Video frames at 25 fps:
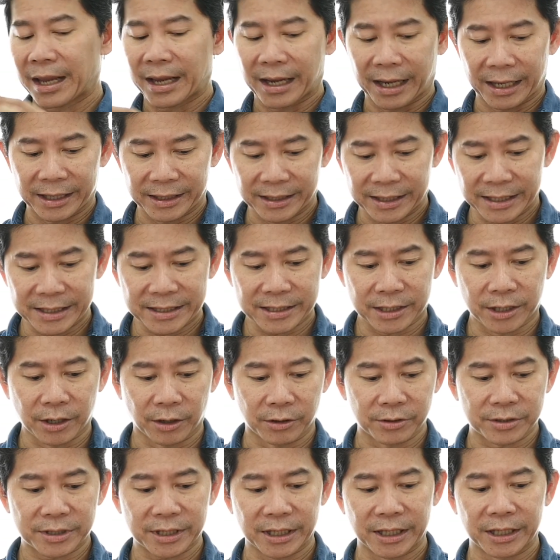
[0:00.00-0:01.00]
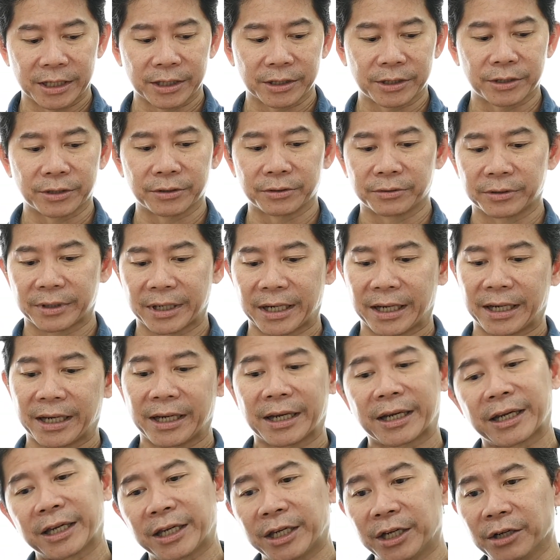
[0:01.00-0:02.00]
And this goes into
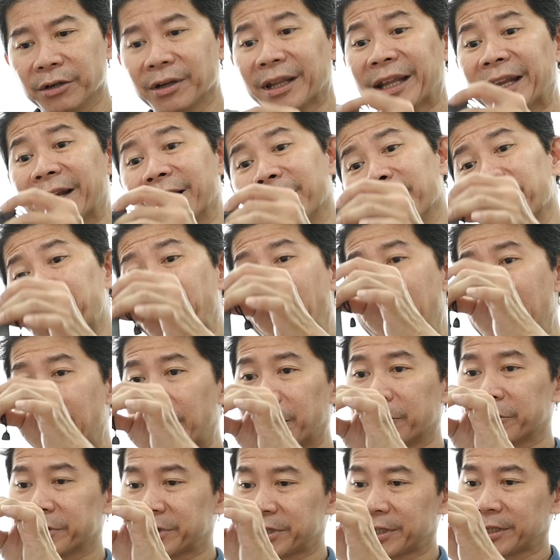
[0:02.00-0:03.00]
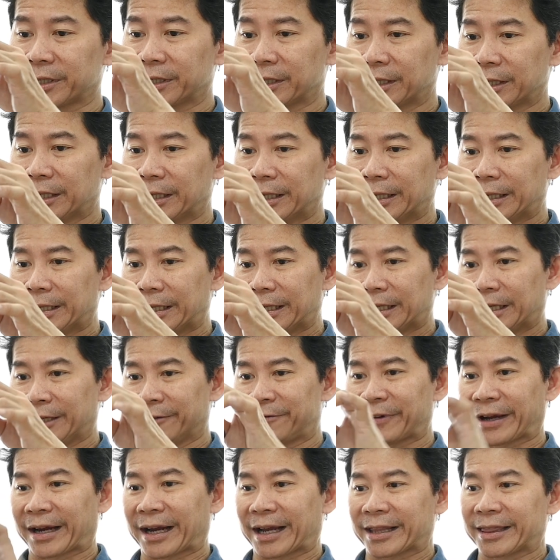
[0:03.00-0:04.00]
a cute little pouch. In
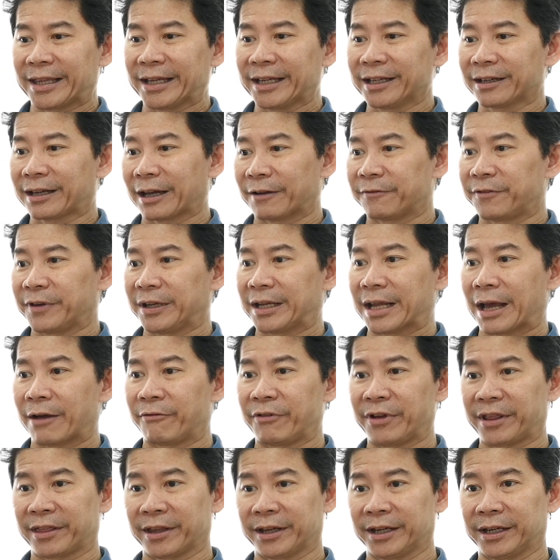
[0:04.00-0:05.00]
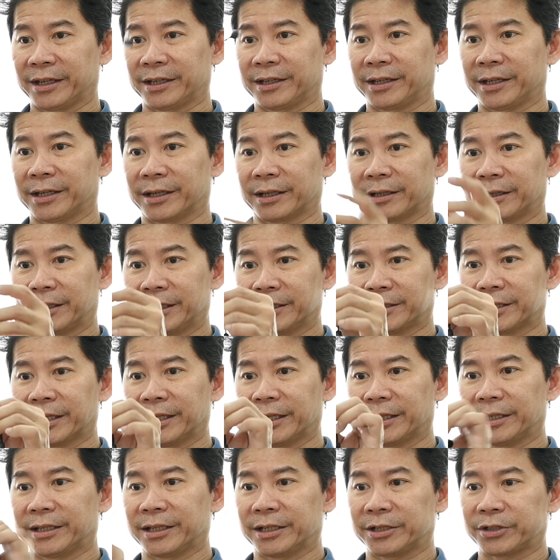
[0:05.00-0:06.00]
fact, I think you can fit everything in here,
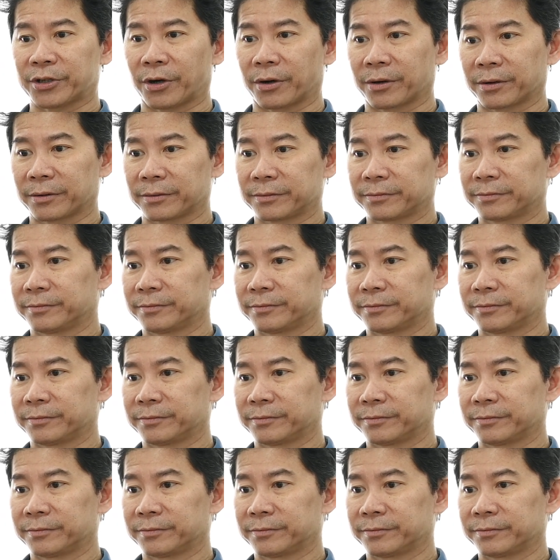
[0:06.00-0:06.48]
isn't it, Yi Chong?